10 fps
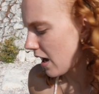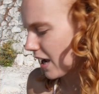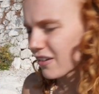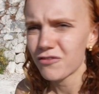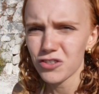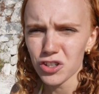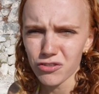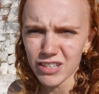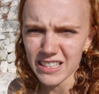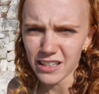I've just
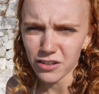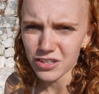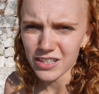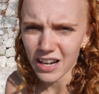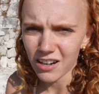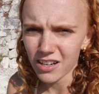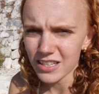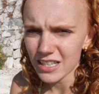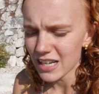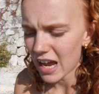recently also downloaded